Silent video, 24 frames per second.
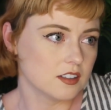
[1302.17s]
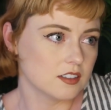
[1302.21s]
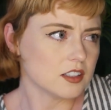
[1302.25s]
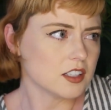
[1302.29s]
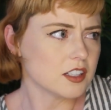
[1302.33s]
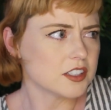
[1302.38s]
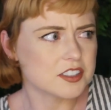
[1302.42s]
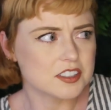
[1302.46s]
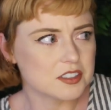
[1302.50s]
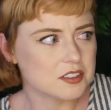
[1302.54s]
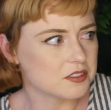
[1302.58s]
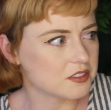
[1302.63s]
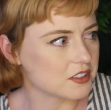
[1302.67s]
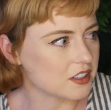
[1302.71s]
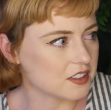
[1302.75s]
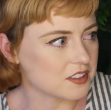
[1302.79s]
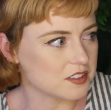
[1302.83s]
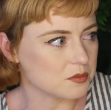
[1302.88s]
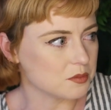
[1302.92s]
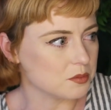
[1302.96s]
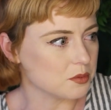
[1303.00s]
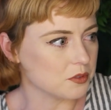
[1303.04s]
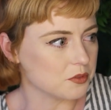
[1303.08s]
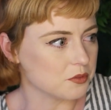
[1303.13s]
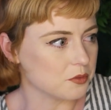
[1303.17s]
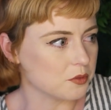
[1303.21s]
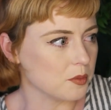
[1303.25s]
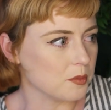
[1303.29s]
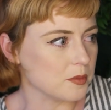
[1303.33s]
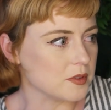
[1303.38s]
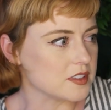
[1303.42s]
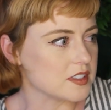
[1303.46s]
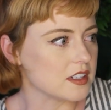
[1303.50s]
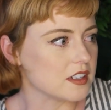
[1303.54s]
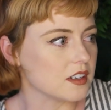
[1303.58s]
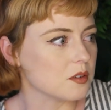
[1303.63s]
lots of different kinds of
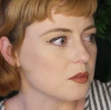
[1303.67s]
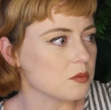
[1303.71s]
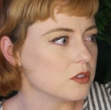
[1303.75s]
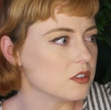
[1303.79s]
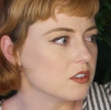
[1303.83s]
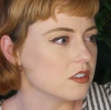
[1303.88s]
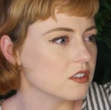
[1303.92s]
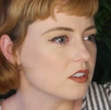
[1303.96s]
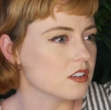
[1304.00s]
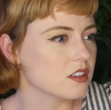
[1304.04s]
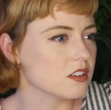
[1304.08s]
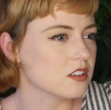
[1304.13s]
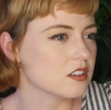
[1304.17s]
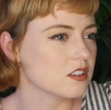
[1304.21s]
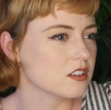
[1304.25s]
performance, and I wouldn't